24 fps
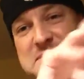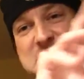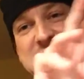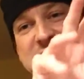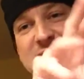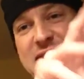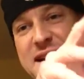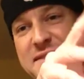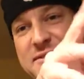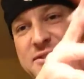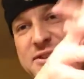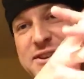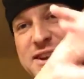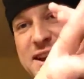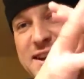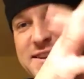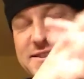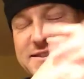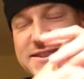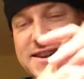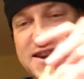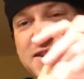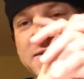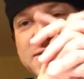of the
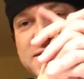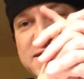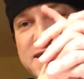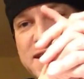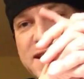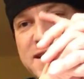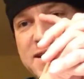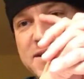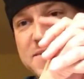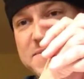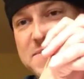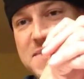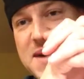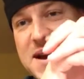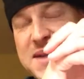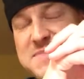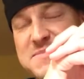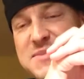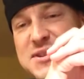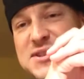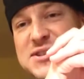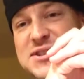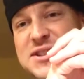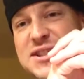advertising out there might
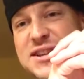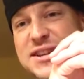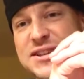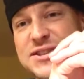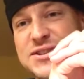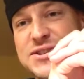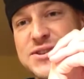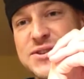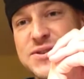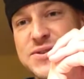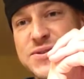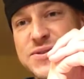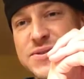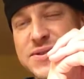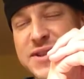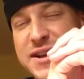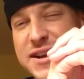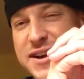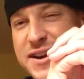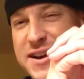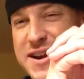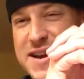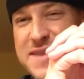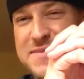mislead you,
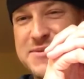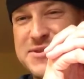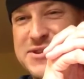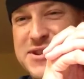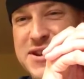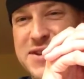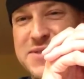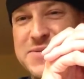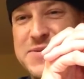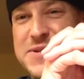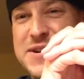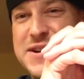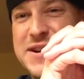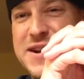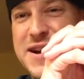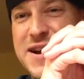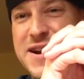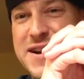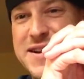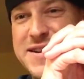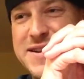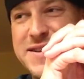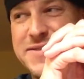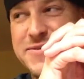like on Amazon and whatnot.